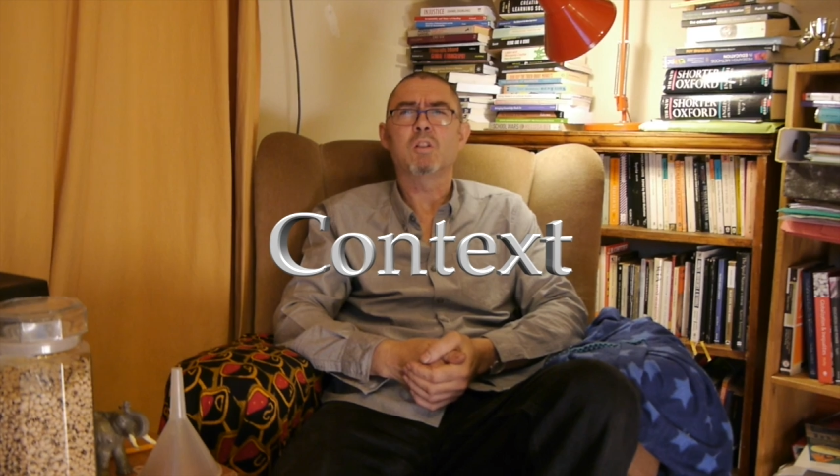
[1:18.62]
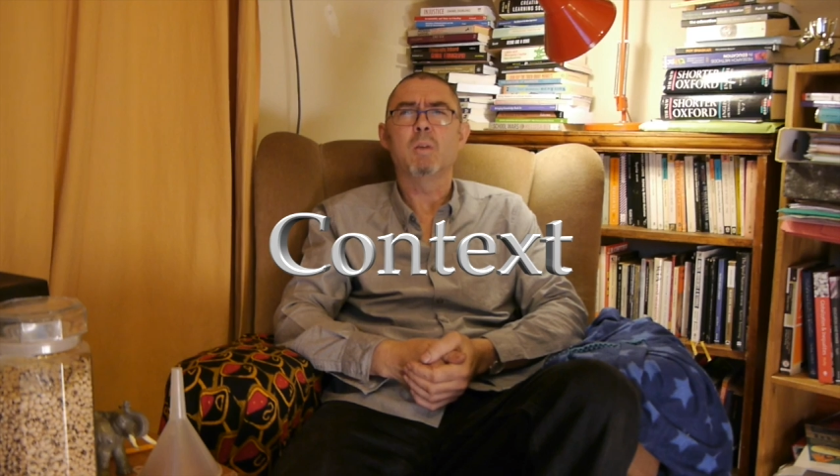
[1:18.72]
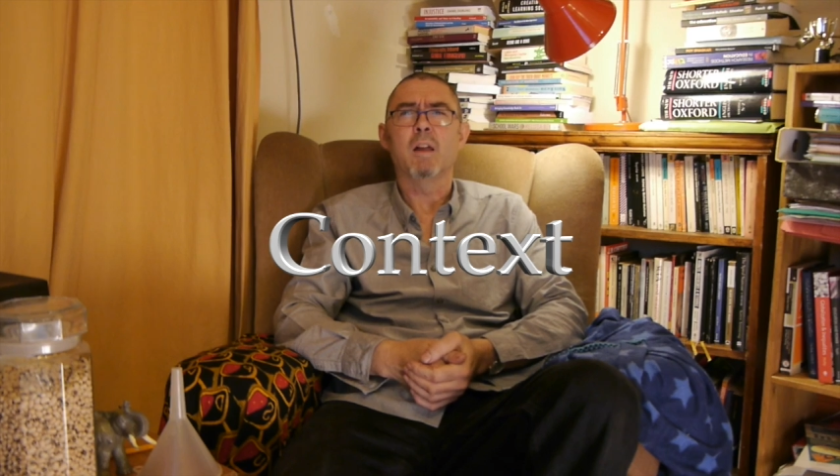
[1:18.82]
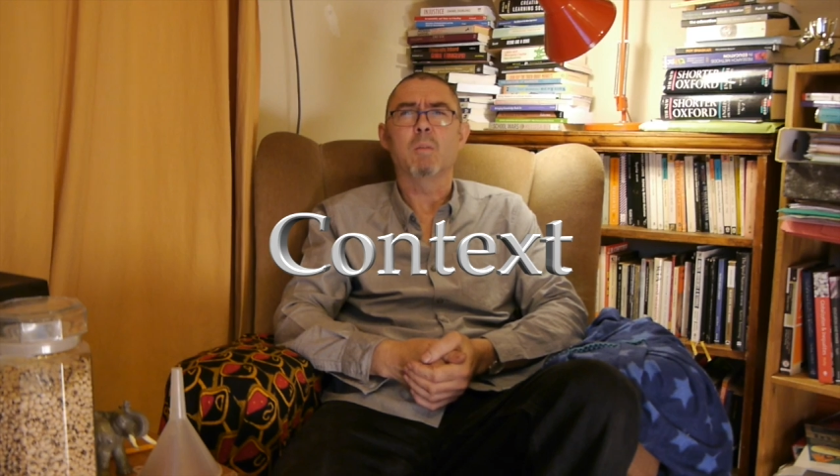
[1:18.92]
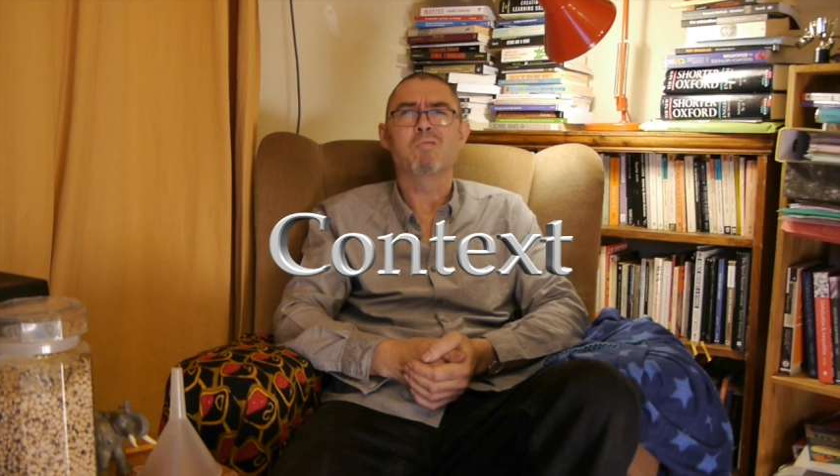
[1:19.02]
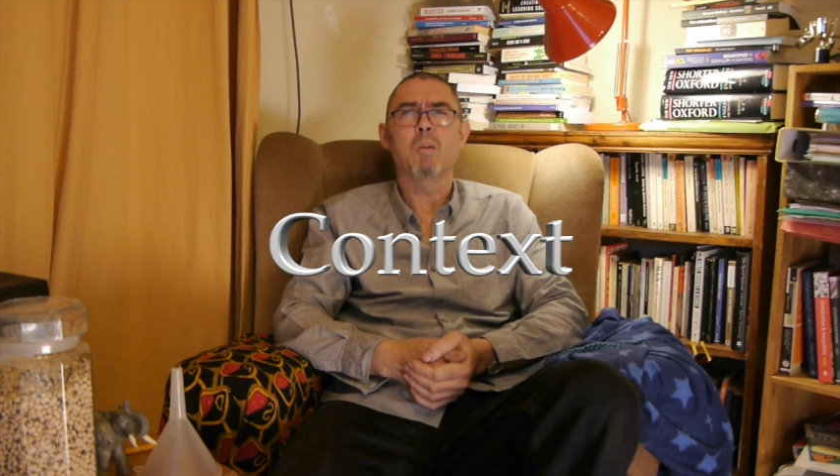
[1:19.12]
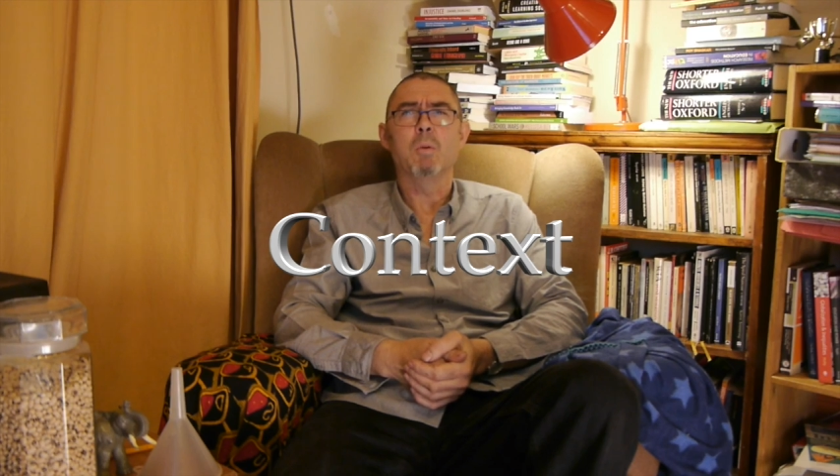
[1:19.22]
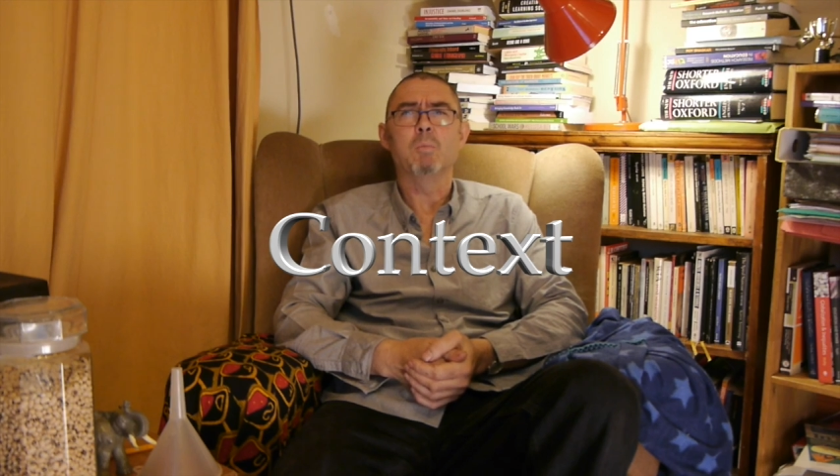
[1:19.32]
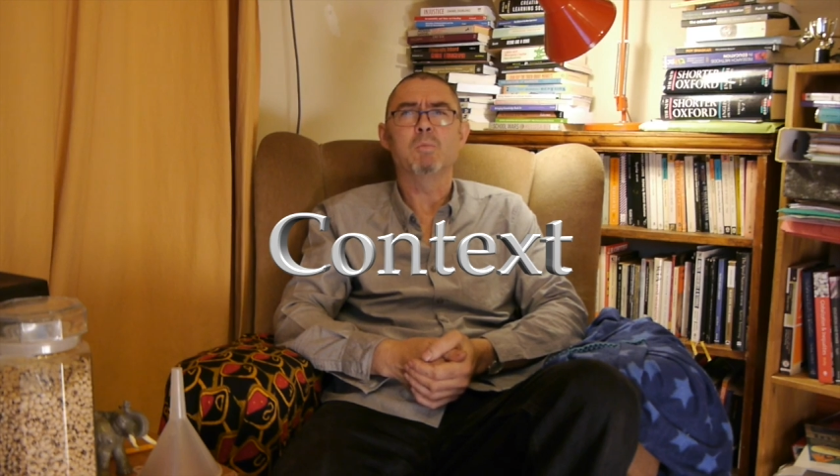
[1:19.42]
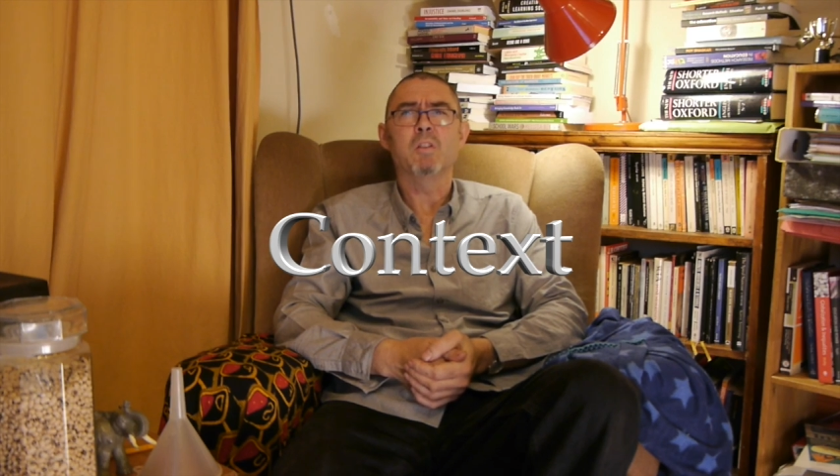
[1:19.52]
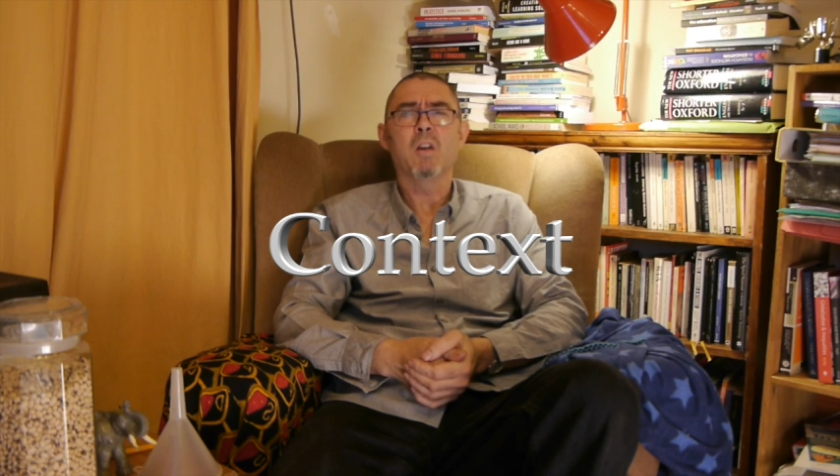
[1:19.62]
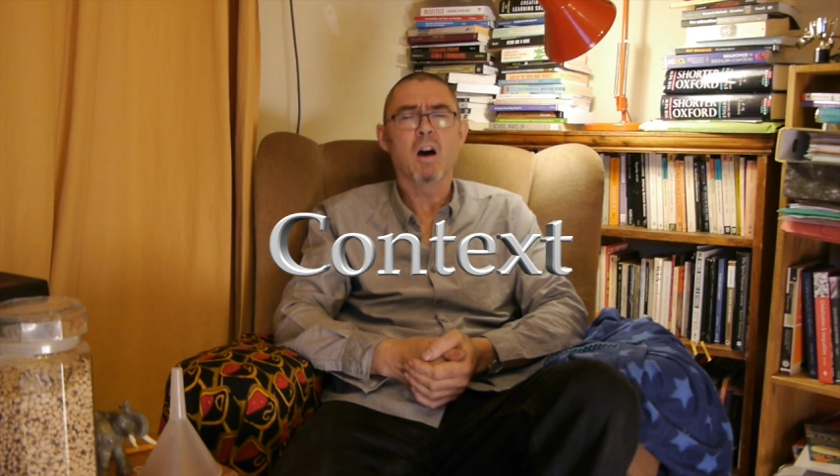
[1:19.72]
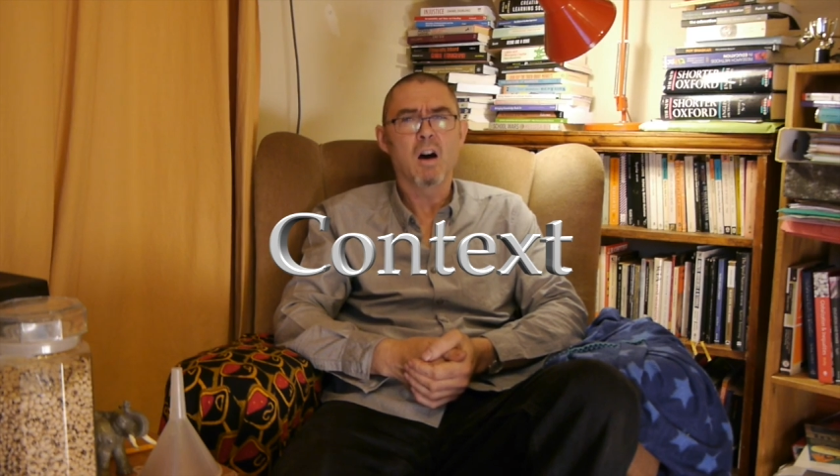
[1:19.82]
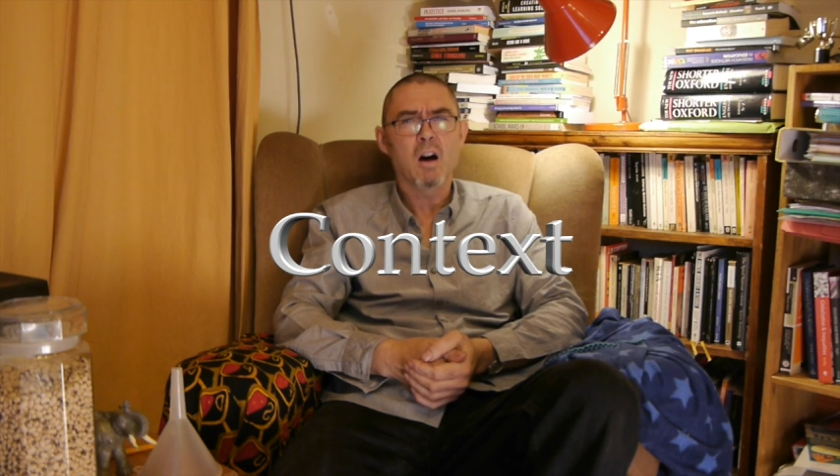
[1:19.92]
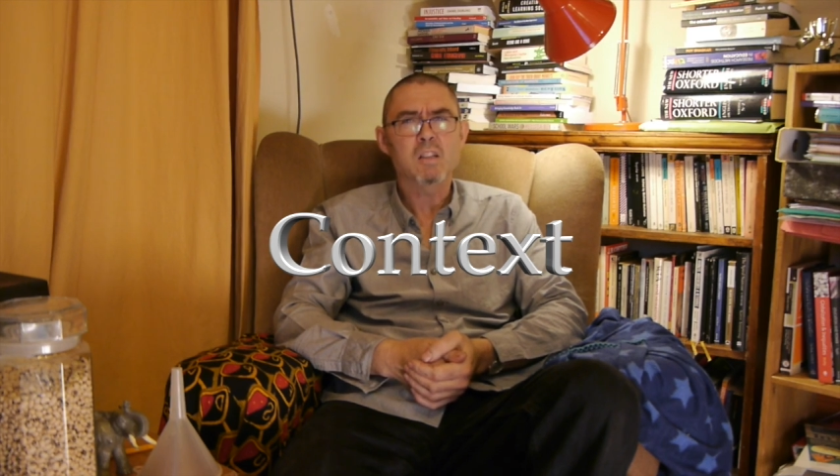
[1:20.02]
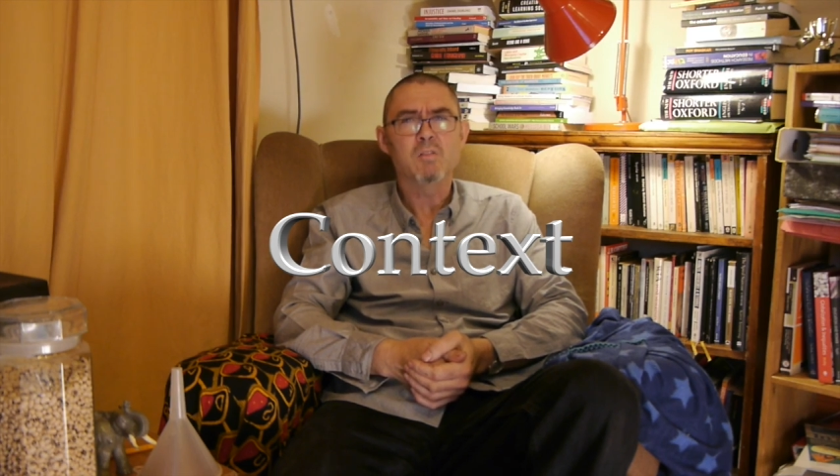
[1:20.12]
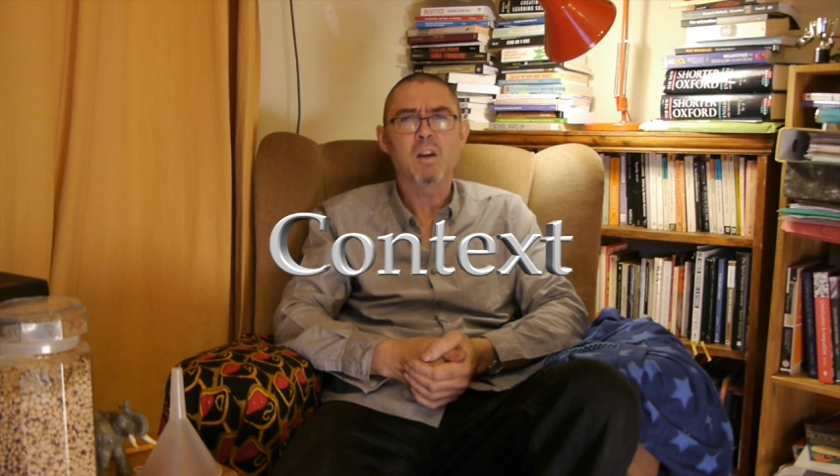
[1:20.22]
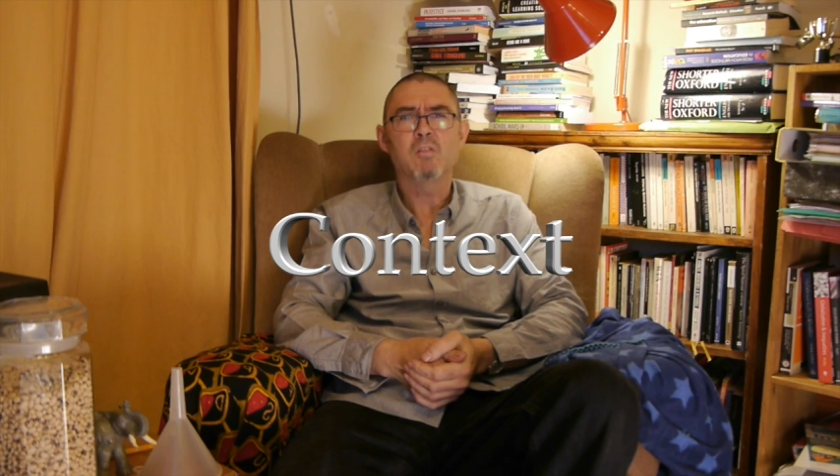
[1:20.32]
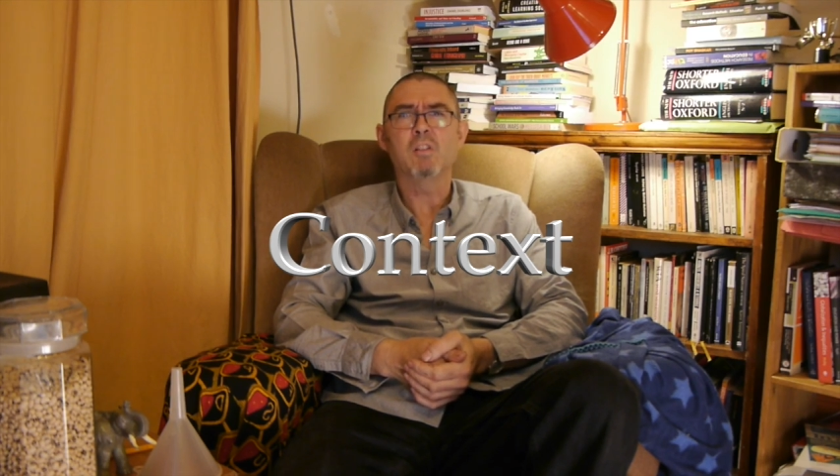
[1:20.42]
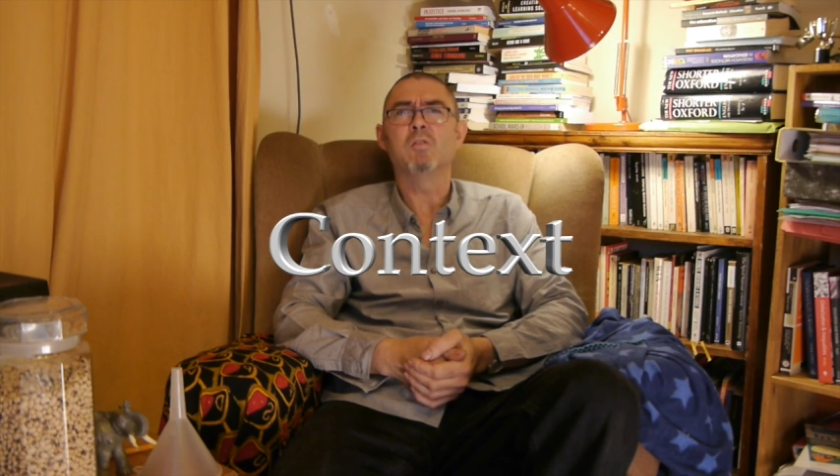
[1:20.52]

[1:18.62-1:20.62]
about the problems at the heart of FE